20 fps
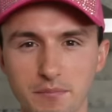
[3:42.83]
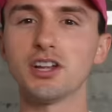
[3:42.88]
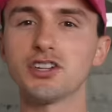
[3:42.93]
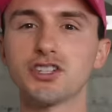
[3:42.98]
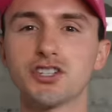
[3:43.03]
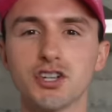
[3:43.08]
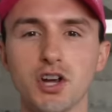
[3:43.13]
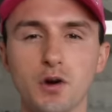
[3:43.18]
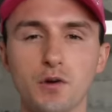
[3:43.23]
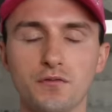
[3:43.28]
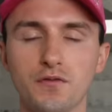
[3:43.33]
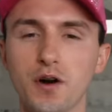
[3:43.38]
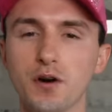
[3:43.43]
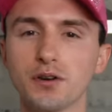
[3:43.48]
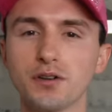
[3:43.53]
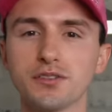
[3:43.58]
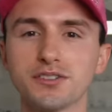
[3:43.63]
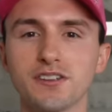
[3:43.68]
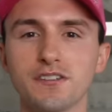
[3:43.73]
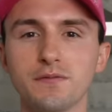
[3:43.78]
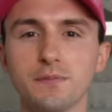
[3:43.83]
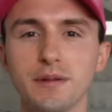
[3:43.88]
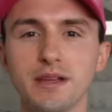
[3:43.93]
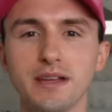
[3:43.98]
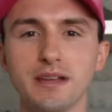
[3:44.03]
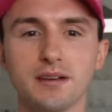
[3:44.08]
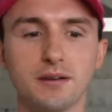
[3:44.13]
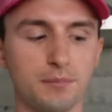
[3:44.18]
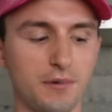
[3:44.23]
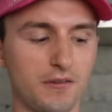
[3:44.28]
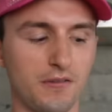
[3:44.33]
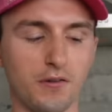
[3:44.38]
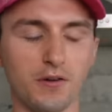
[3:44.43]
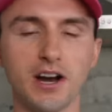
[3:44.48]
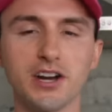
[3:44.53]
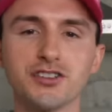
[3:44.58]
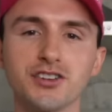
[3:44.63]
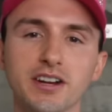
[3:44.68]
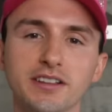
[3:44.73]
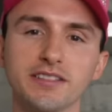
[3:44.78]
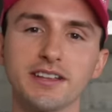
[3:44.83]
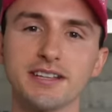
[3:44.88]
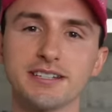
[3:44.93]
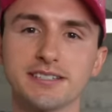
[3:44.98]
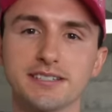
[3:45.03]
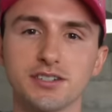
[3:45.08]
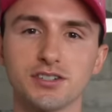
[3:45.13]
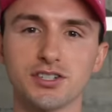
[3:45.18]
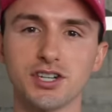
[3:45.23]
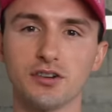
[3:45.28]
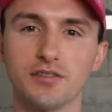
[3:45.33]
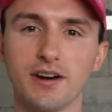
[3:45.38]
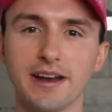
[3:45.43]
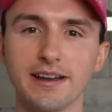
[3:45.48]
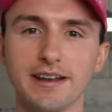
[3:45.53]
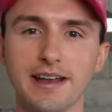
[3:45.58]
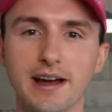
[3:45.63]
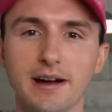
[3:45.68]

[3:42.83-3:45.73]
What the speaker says: Let's show photos of me before I drink this to right